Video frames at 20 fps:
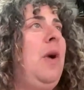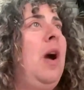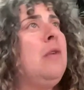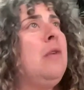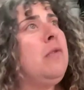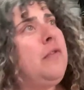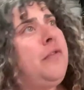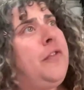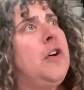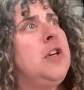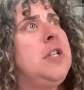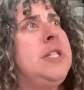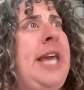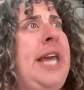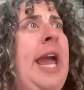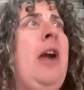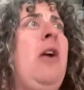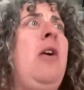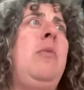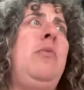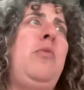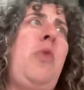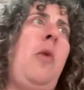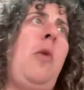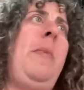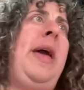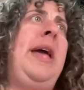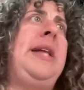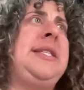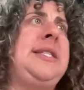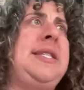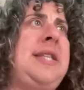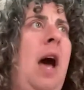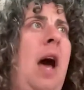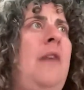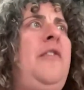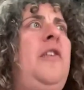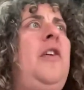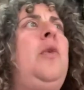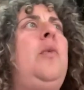reverse harem romance
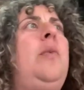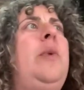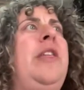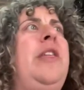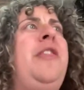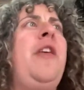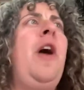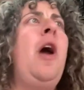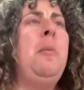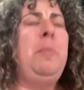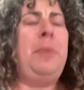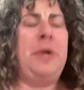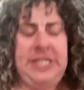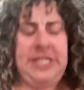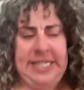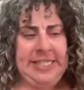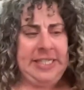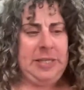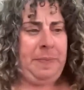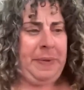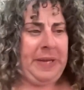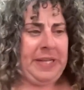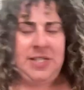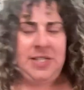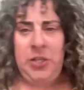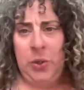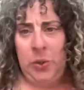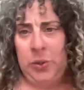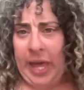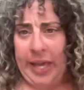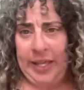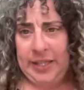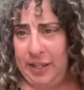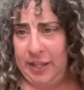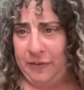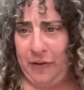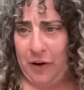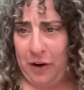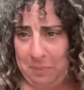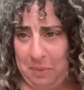novel with participants who like
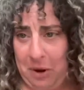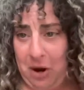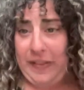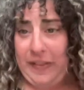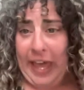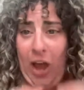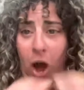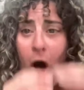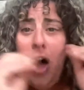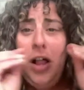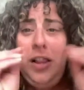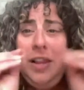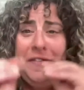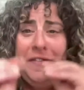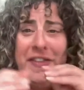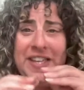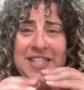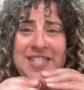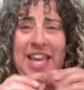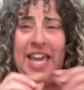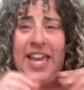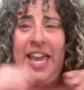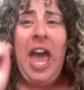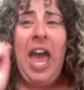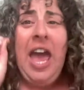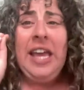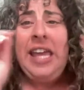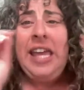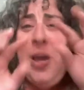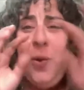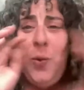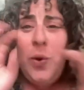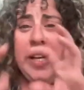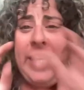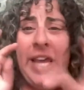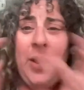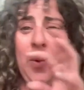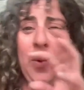live on Mars, like all of these like keyword.